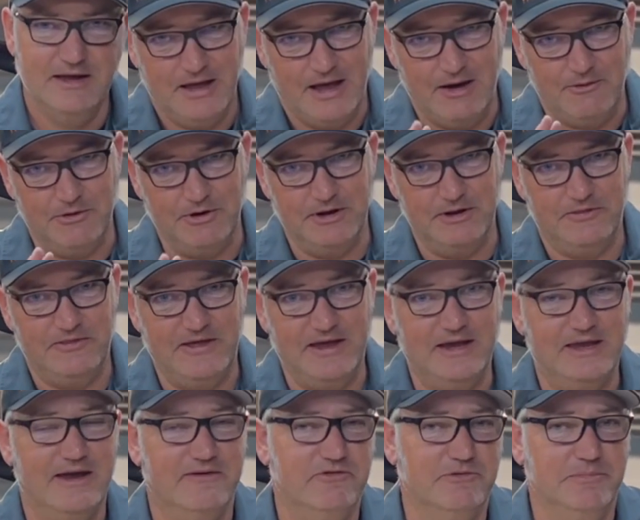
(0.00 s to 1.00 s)
I want to
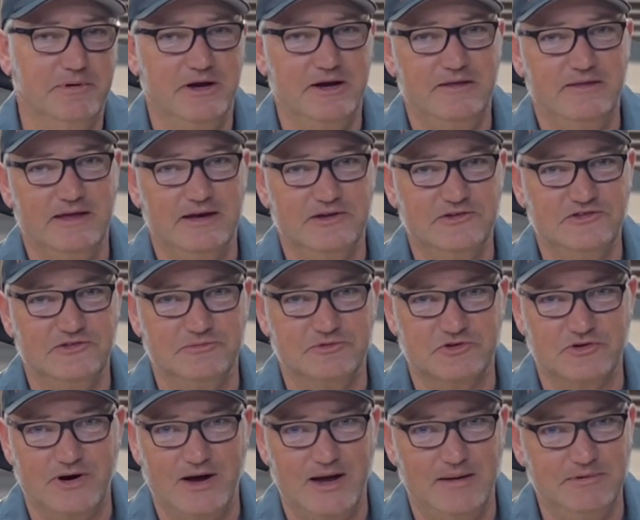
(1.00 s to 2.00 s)
thank everybody that has
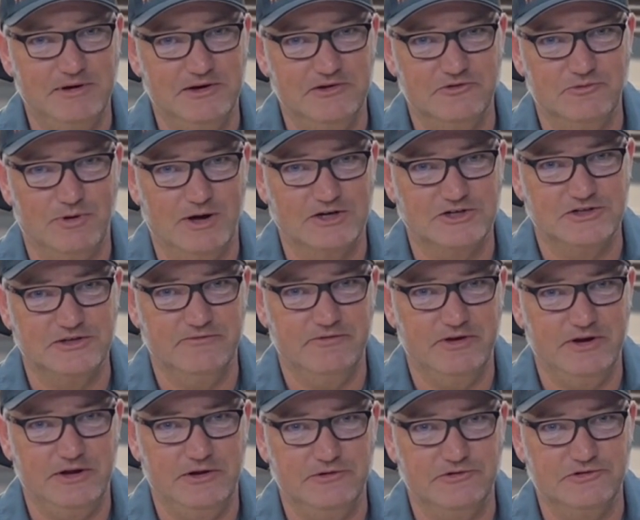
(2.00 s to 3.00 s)
subscribed and is watching the
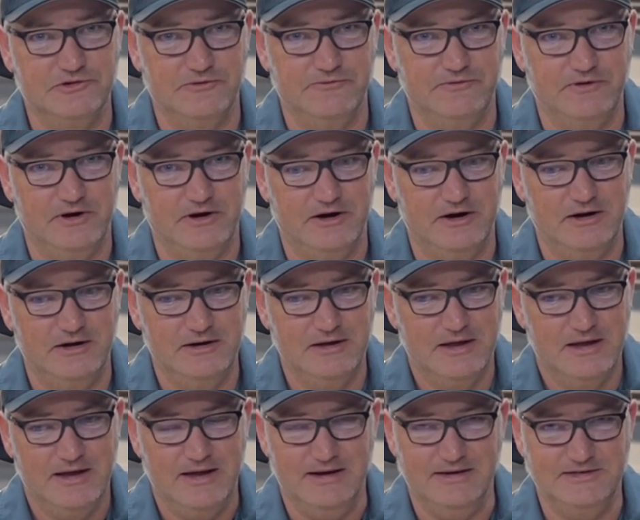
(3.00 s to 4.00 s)
videos so far.
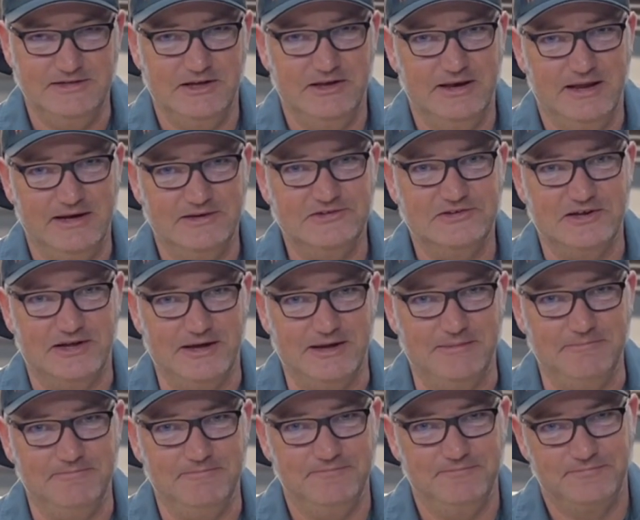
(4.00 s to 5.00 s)
And until next time,
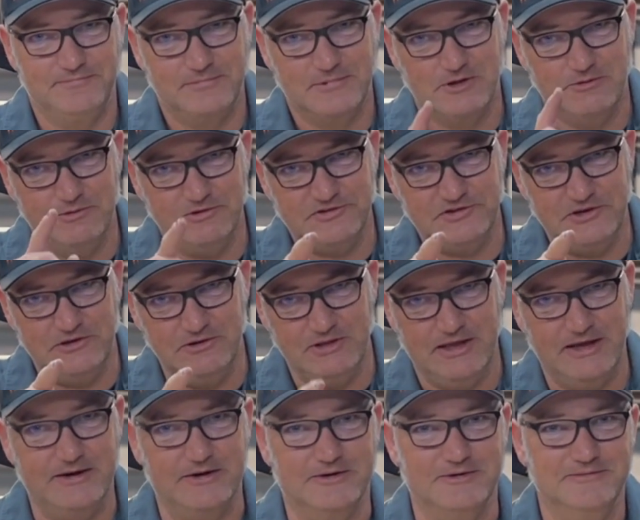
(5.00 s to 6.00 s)
we'll see you
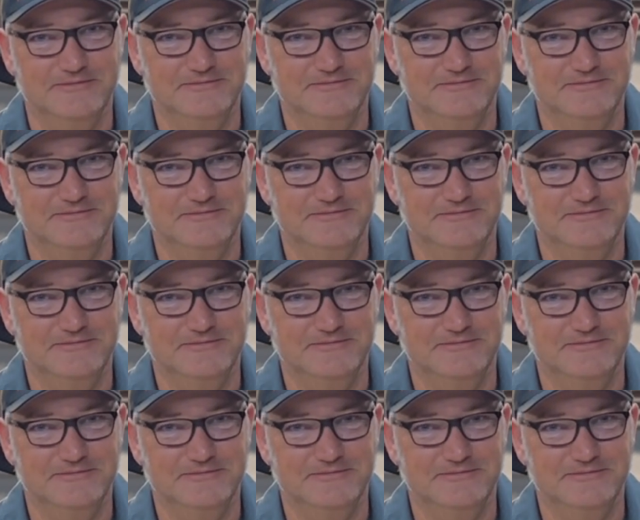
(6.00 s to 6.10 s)
later.